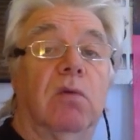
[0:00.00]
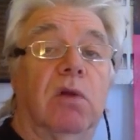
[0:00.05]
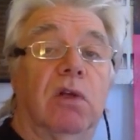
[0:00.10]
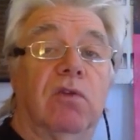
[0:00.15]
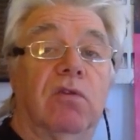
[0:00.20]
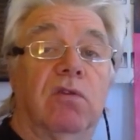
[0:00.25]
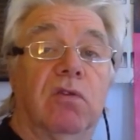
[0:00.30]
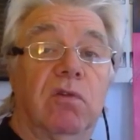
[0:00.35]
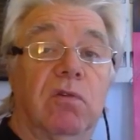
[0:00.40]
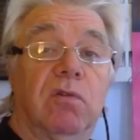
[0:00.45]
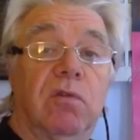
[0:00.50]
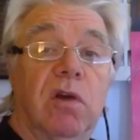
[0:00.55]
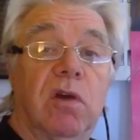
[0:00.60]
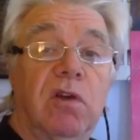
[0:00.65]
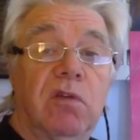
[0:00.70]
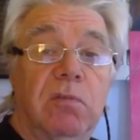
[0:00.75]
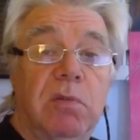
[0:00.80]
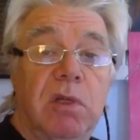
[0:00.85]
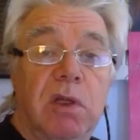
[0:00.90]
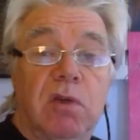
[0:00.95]

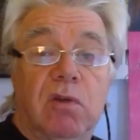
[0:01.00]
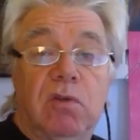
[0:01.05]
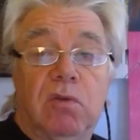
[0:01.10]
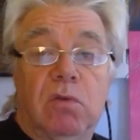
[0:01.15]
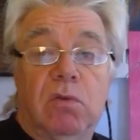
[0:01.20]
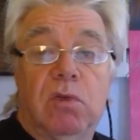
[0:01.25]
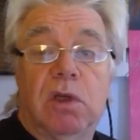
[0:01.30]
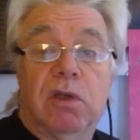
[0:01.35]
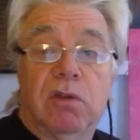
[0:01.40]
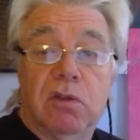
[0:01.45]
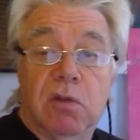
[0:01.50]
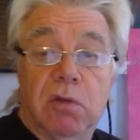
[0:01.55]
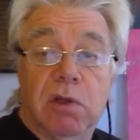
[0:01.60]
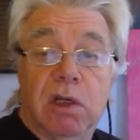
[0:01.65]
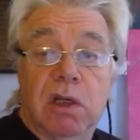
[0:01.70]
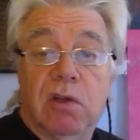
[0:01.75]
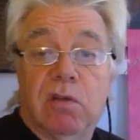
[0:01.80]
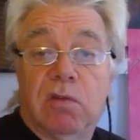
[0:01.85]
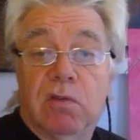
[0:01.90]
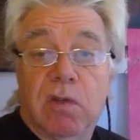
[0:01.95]
125 because all they're
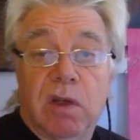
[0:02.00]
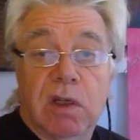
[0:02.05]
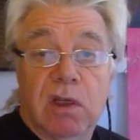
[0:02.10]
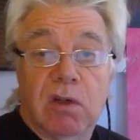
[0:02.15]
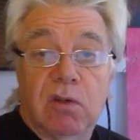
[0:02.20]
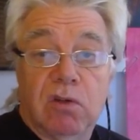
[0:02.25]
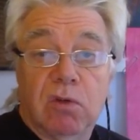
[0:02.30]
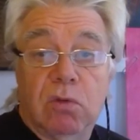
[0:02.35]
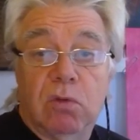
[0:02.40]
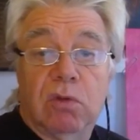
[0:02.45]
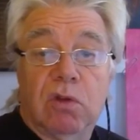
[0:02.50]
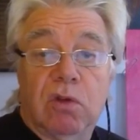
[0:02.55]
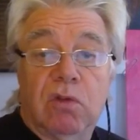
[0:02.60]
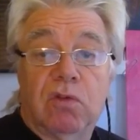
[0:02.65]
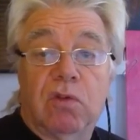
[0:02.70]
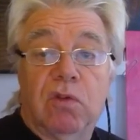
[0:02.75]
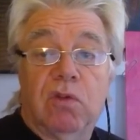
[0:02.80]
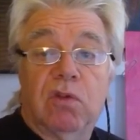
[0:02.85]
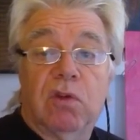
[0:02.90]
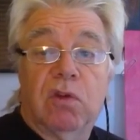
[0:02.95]
doing is fairly short
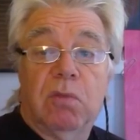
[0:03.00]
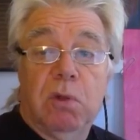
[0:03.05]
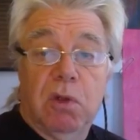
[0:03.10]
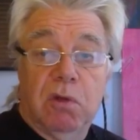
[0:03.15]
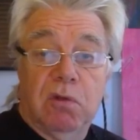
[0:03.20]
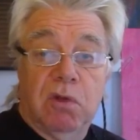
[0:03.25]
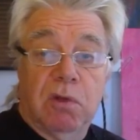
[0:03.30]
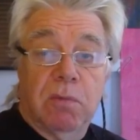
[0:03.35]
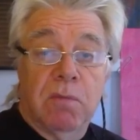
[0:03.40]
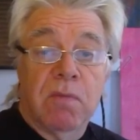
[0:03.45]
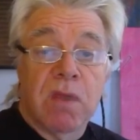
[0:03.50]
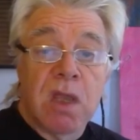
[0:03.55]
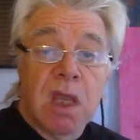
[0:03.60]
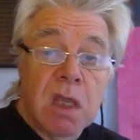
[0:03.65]
distance commuting.